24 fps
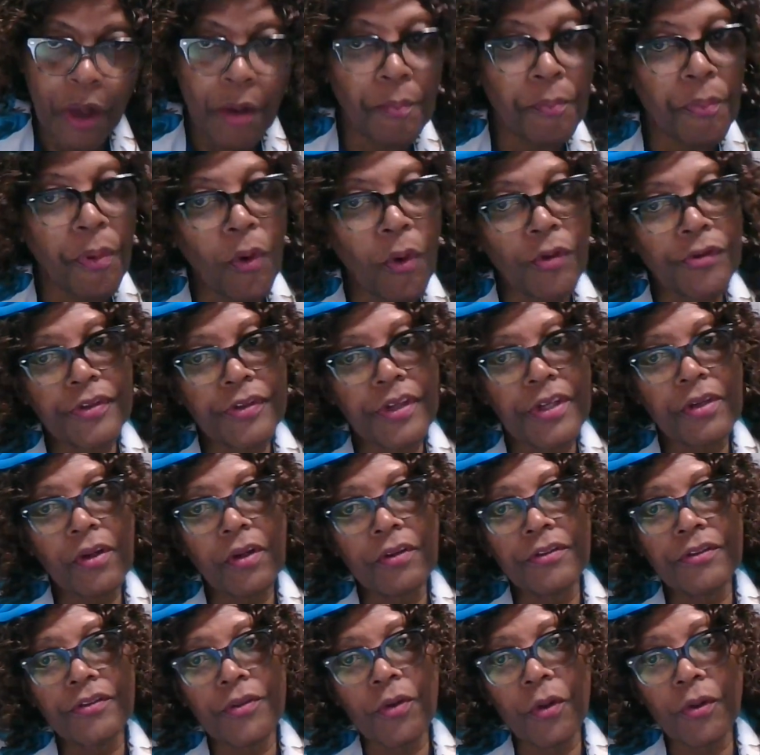Posting on
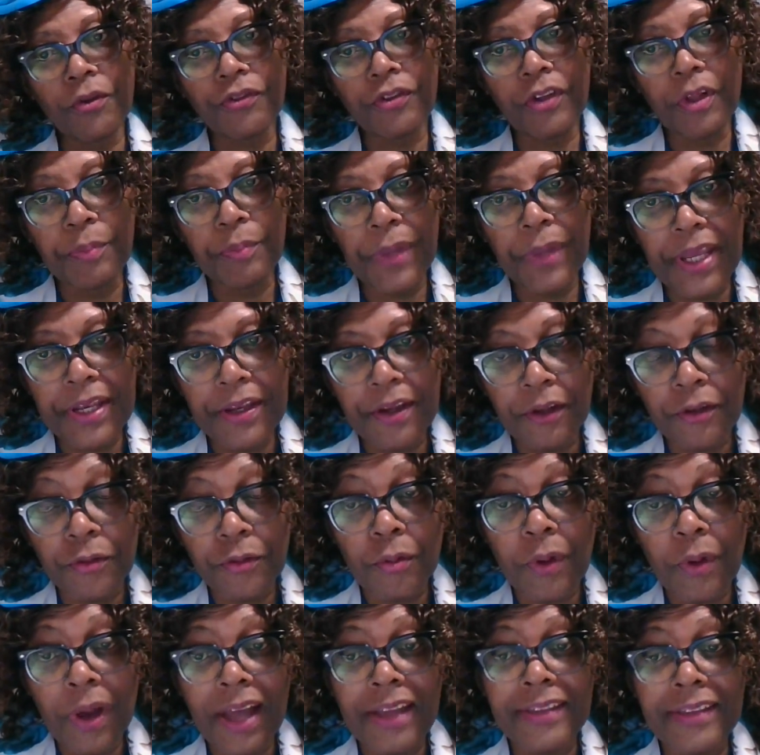social media
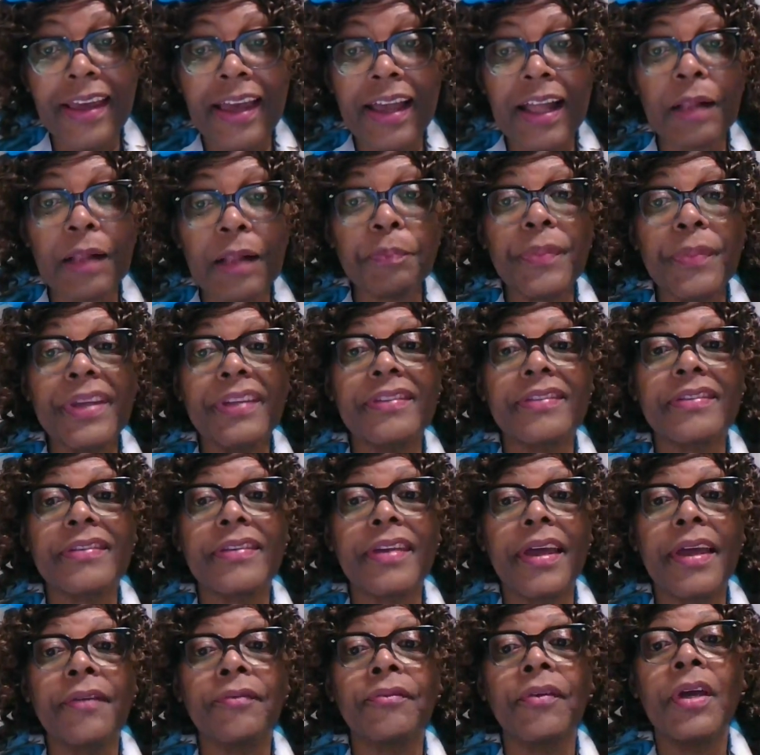too has helped me
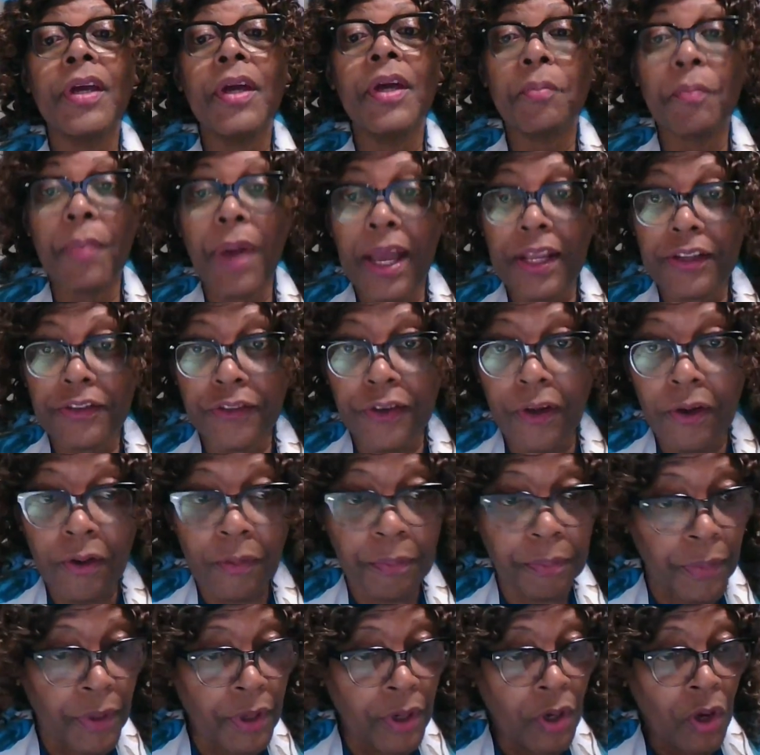save my job.
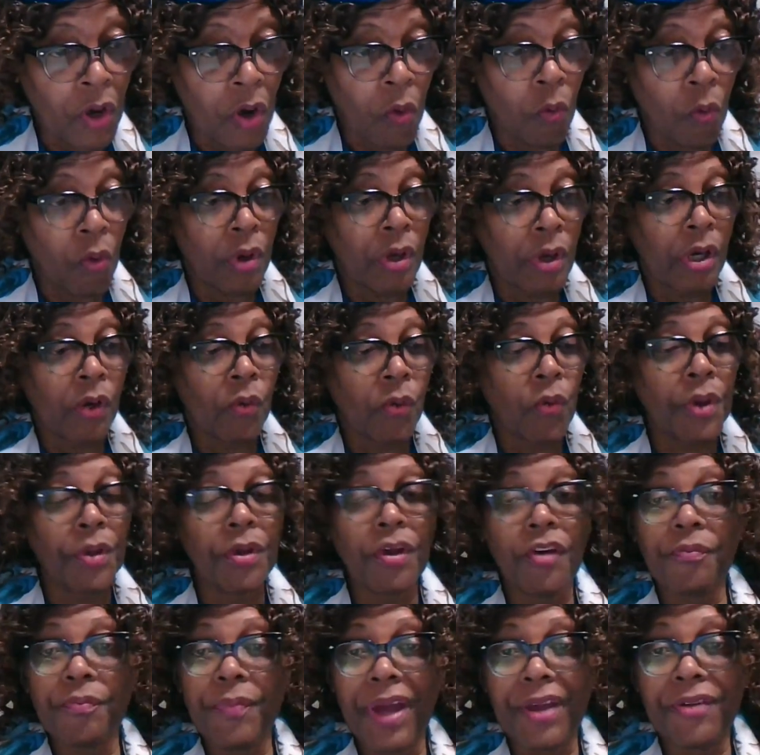One
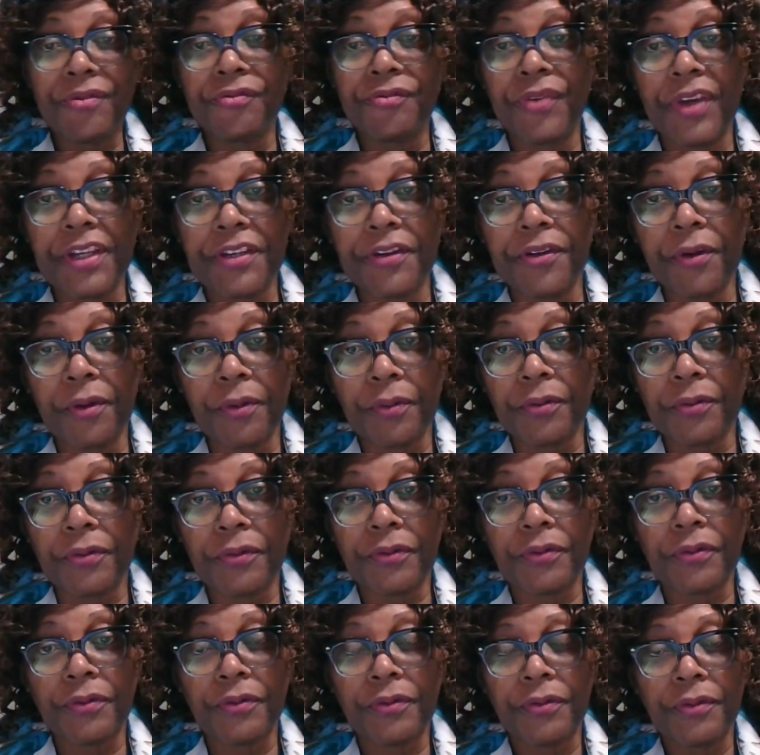of my
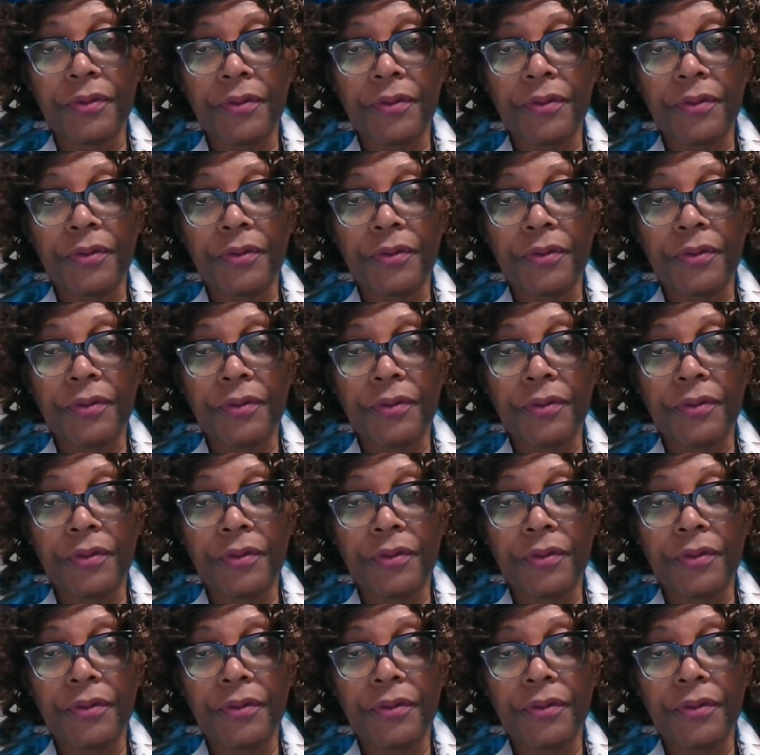videos